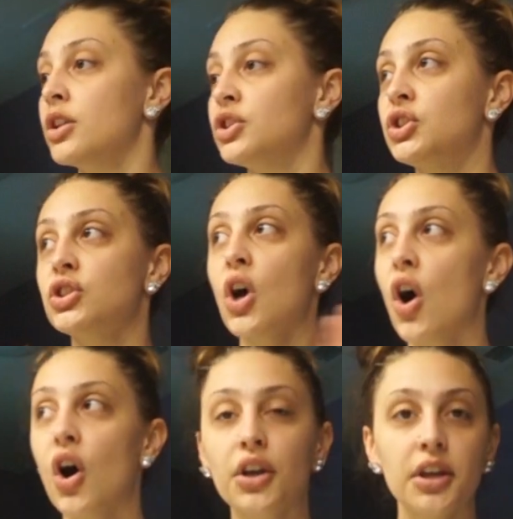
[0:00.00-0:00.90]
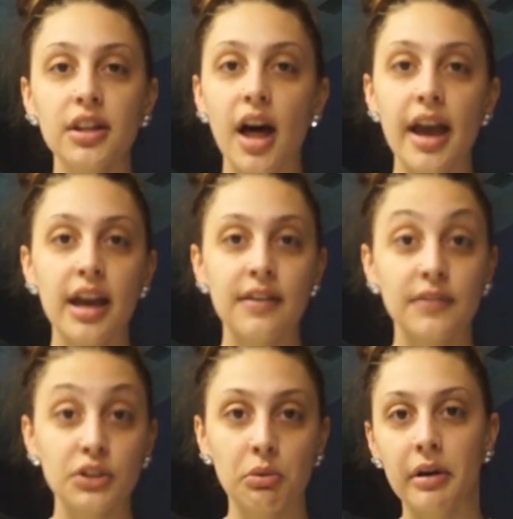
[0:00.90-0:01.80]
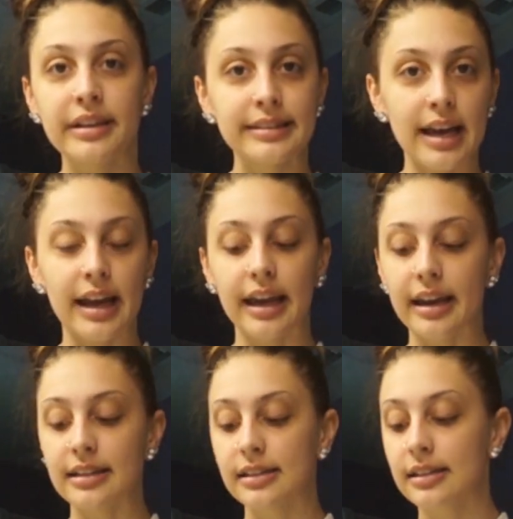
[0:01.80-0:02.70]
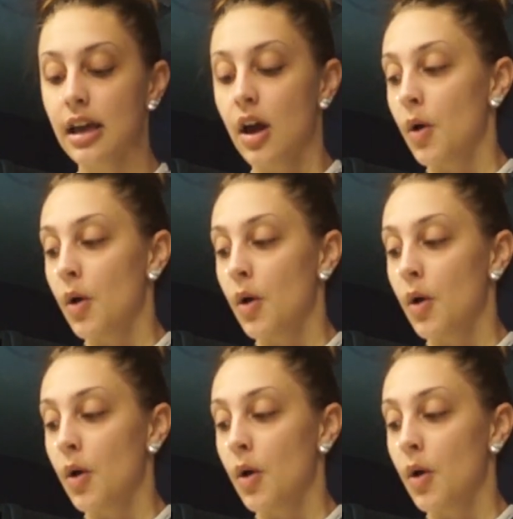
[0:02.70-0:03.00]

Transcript: song you like for 20 seconds